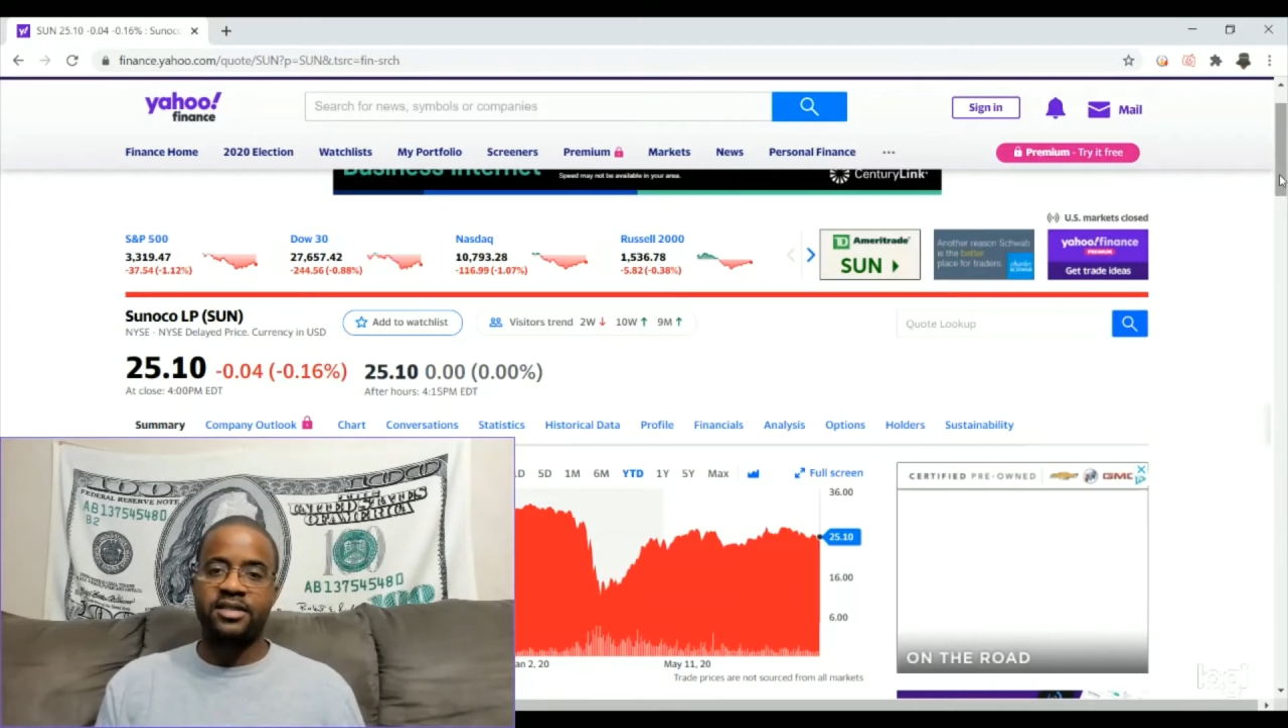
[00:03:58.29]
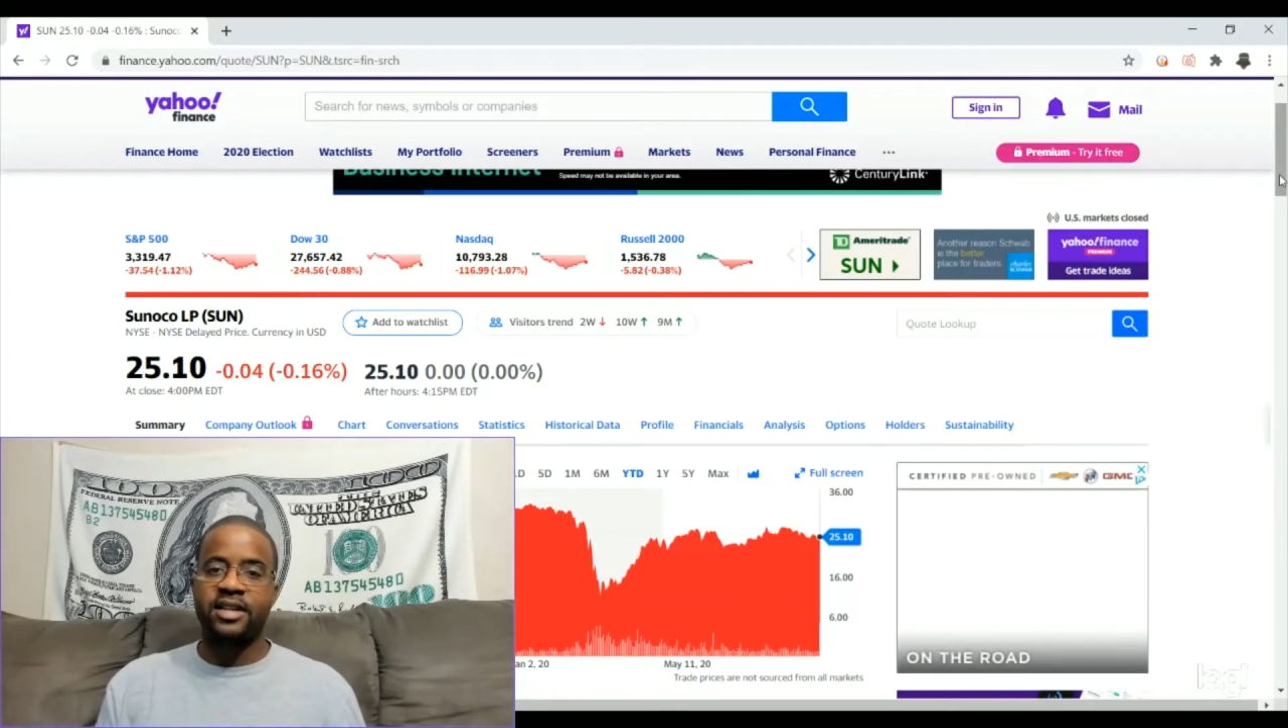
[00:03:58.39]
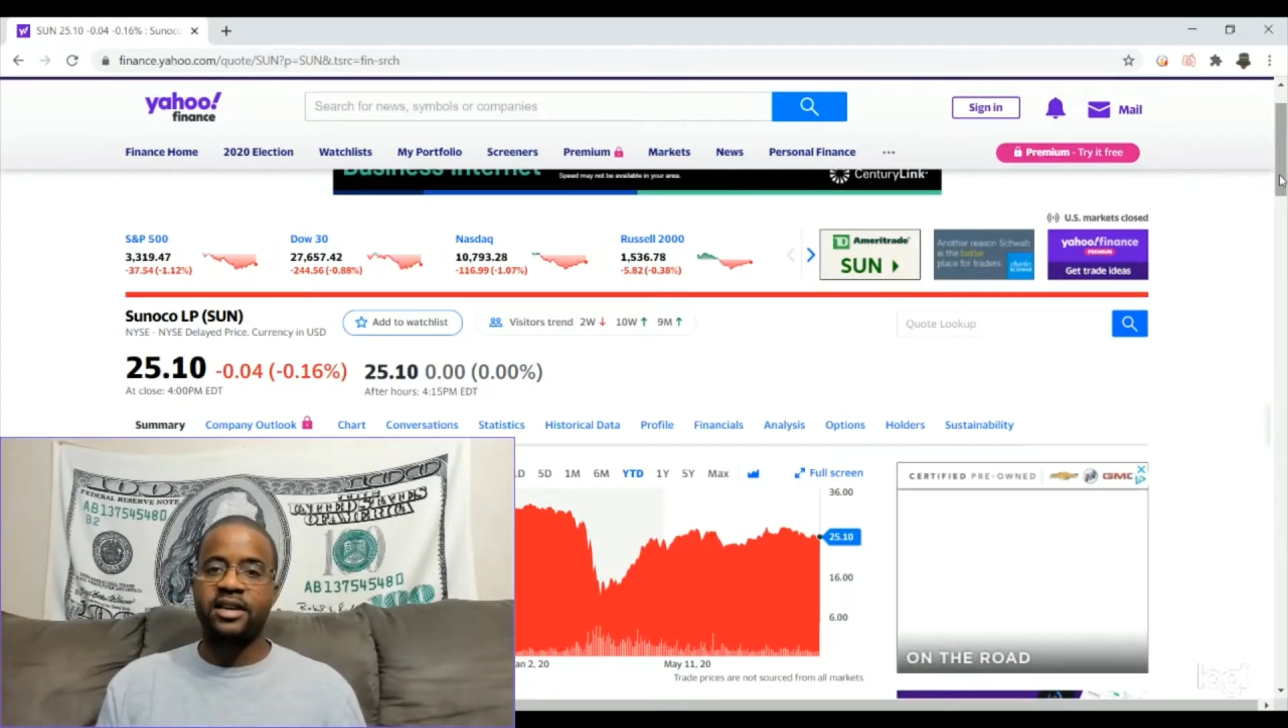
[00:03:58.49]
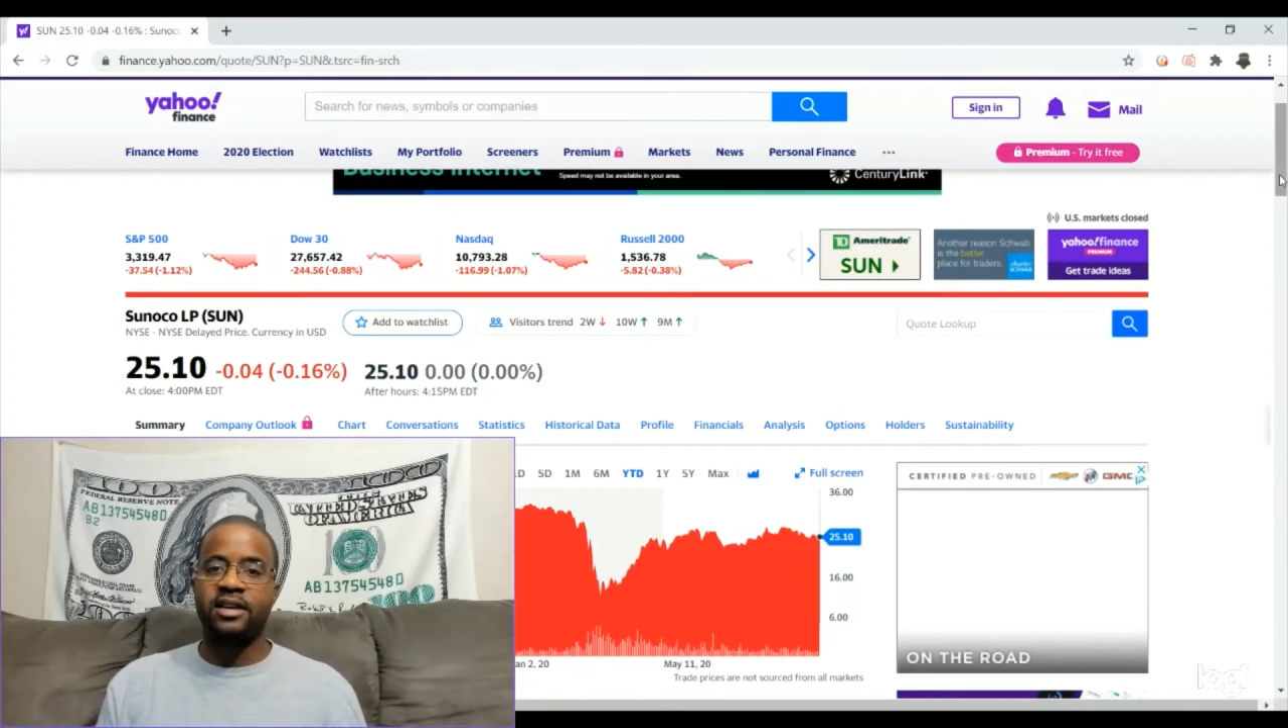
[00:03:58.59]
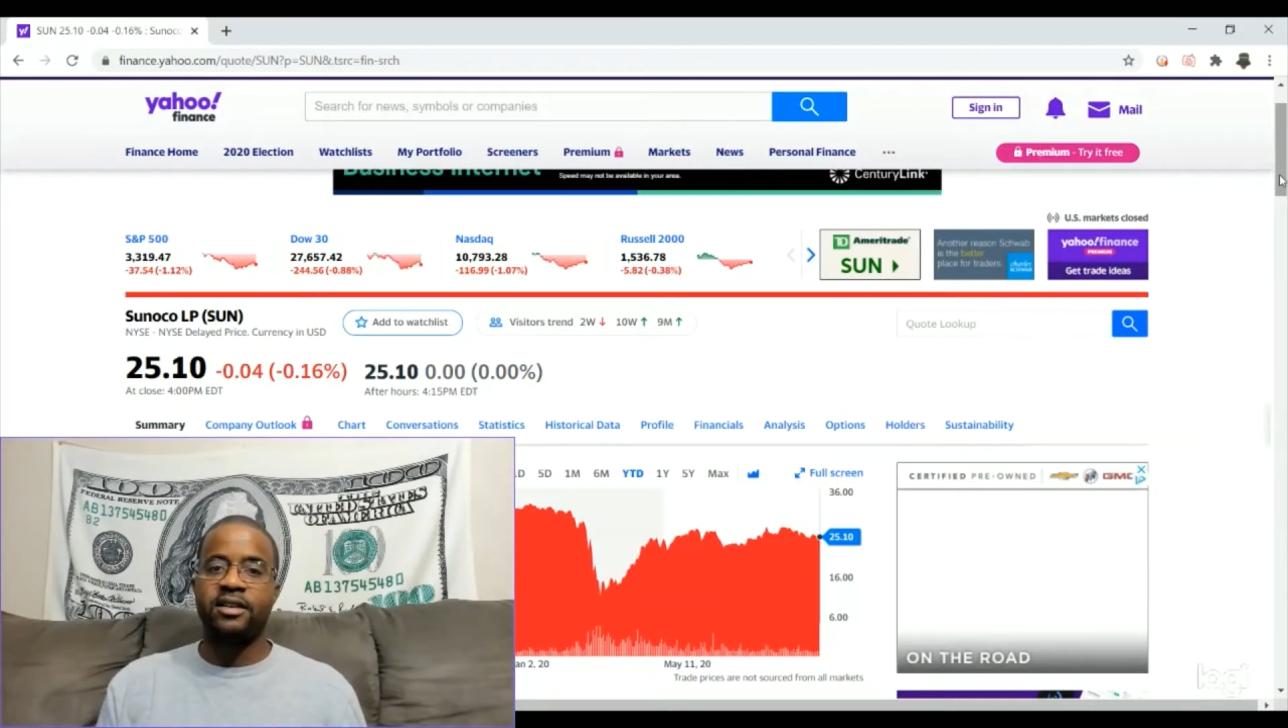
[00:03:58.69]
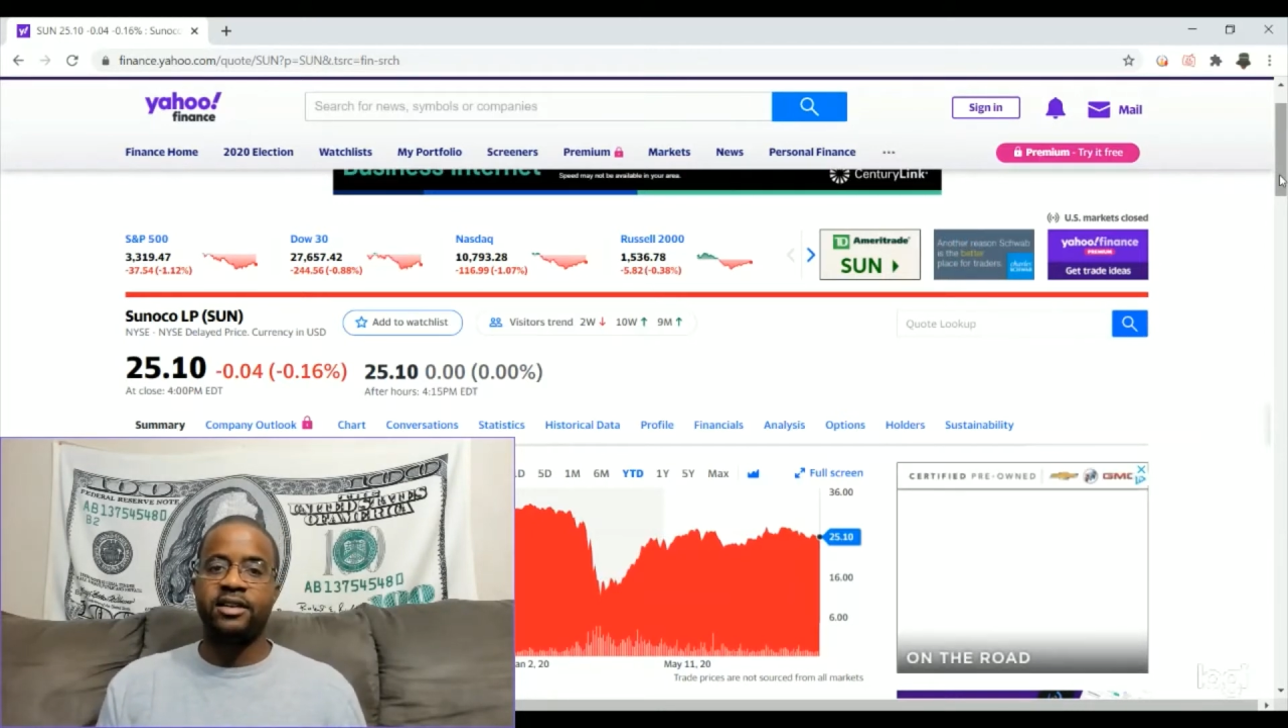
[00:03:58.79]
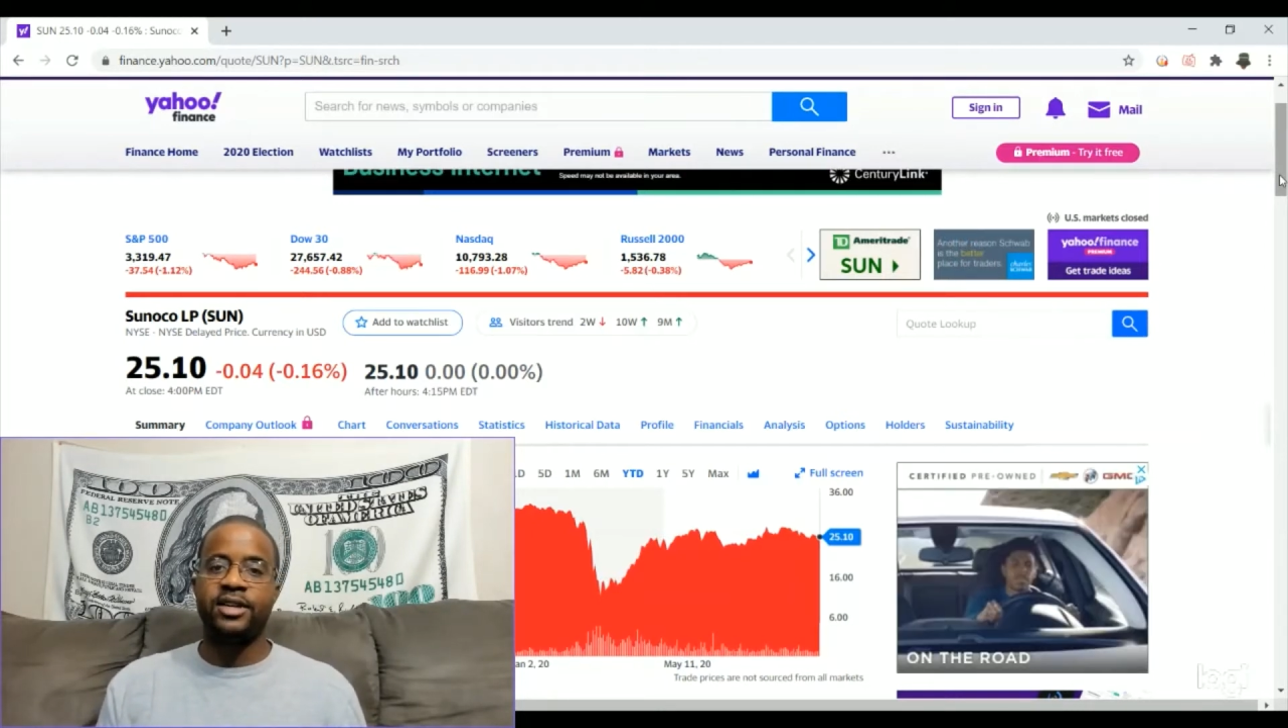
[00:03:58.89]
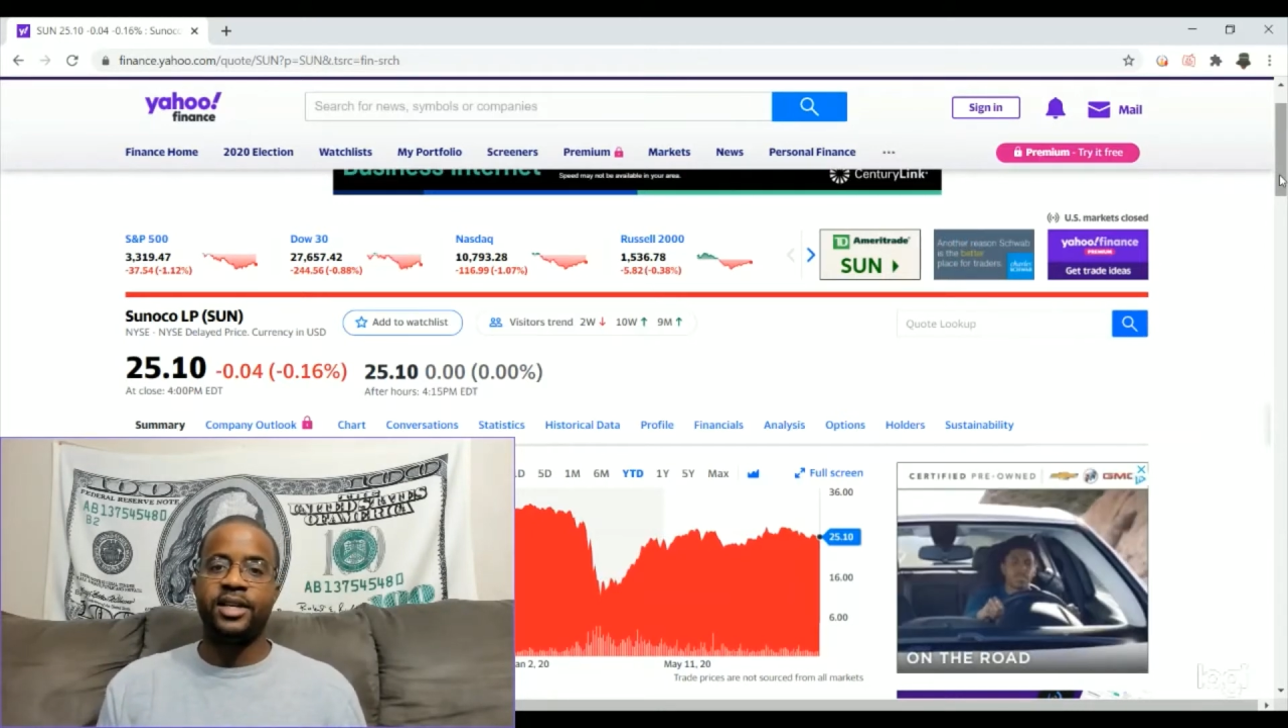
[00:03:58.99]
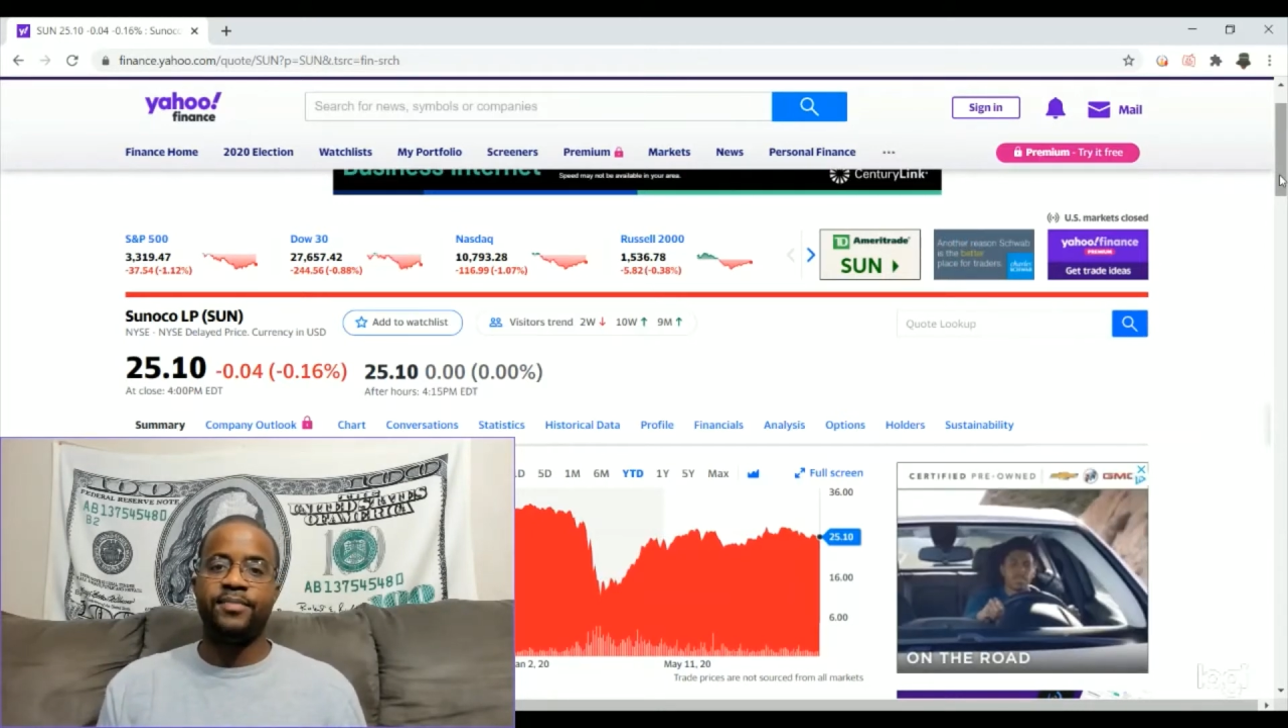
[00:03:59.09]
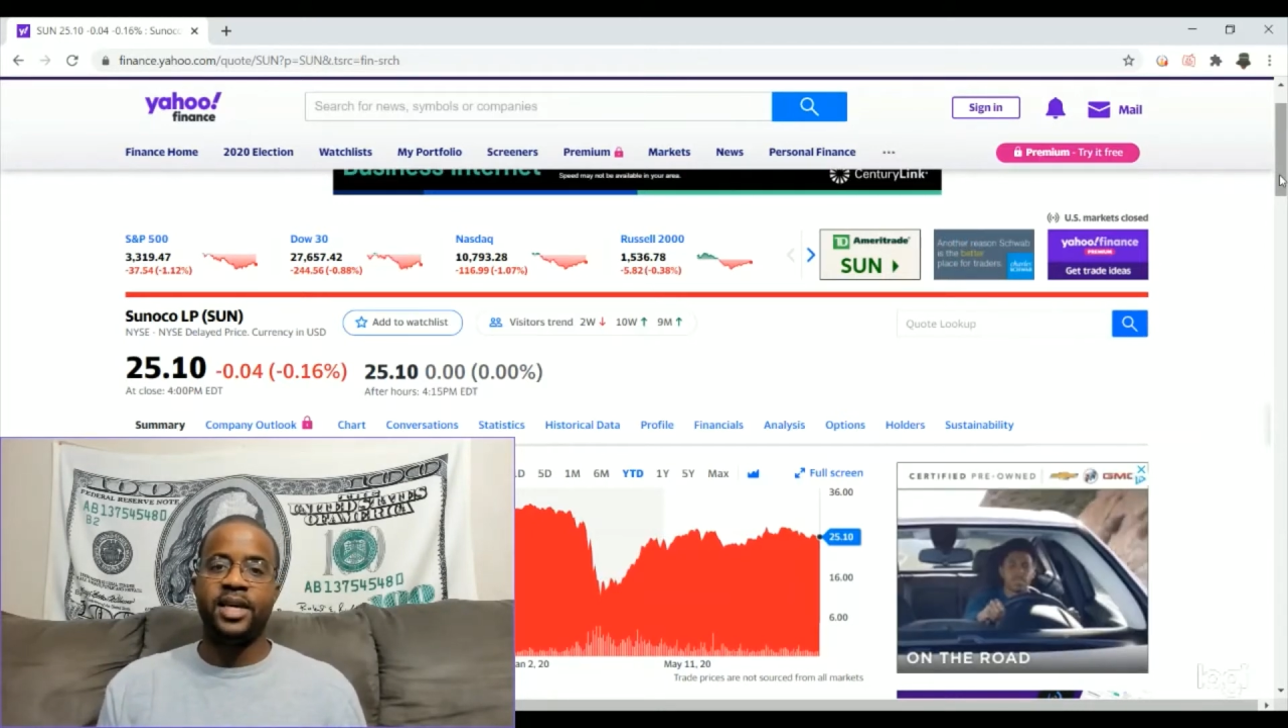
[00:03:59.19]
that are going
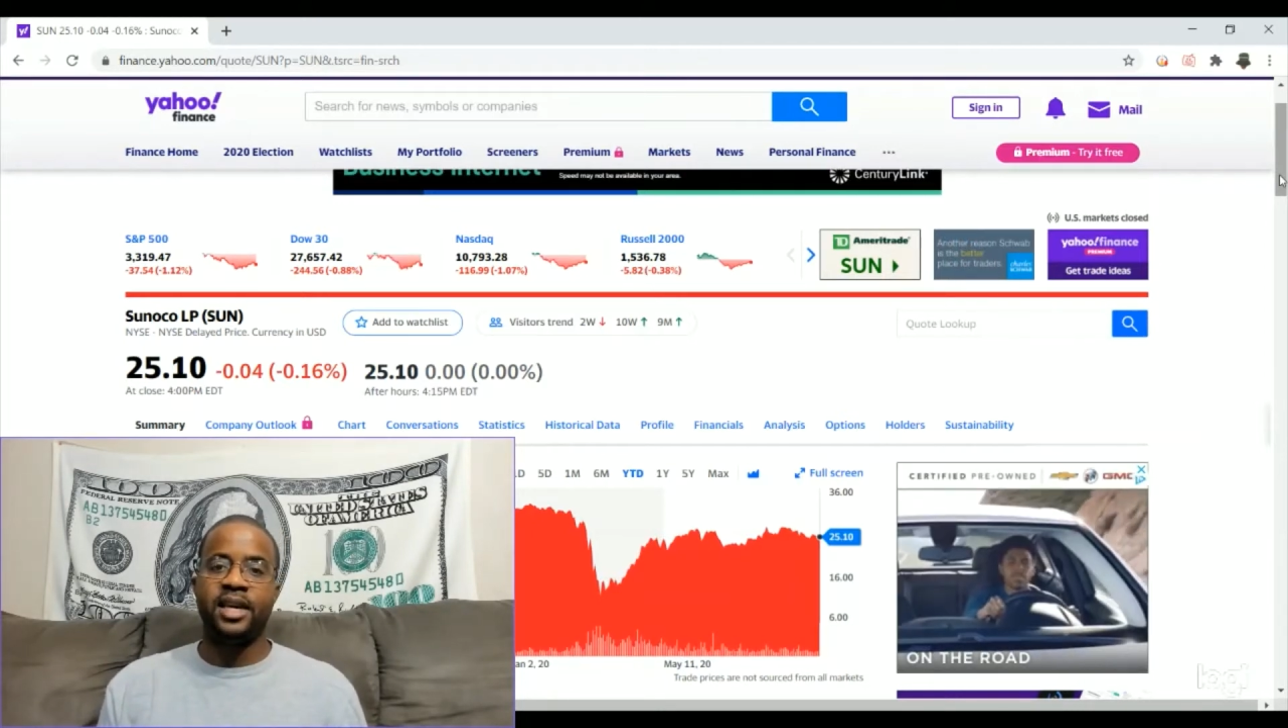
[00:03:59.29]
to be hit